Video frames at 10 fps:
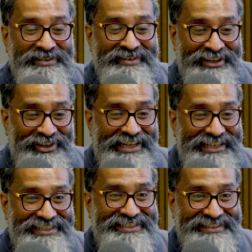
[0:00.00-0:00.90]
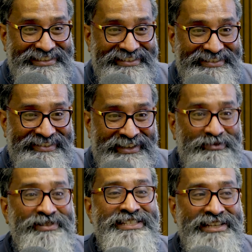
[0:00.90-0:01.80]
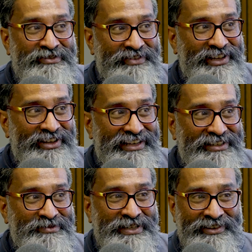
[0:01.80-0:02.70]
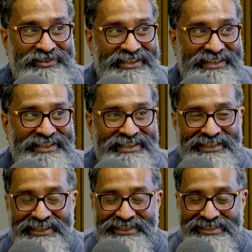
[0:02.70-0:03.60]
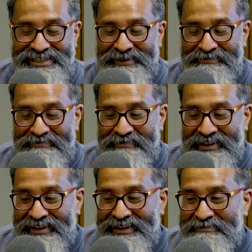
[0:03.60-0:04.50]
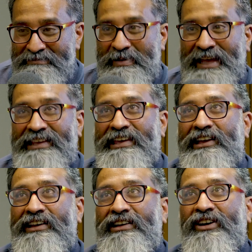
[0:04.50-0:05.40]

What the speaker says: regulate, right? We'll self-regulate. We don't need some banking